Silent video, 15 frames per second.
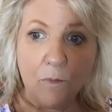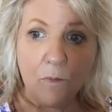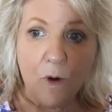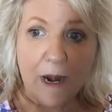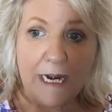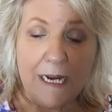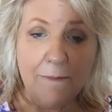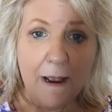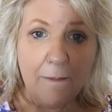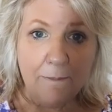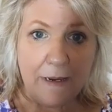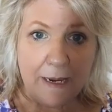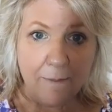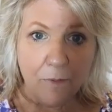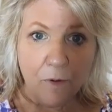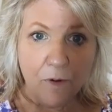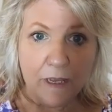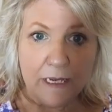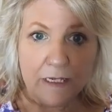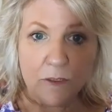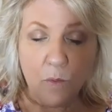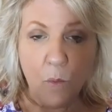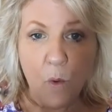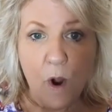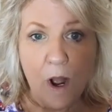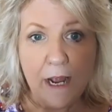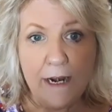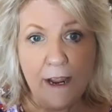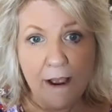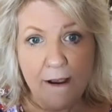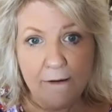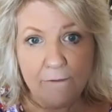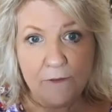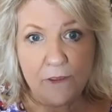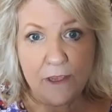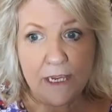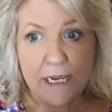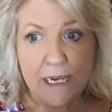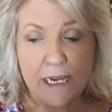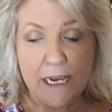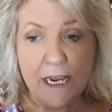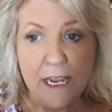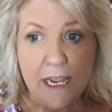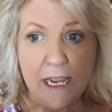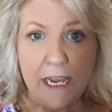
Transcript: writing about people is one of the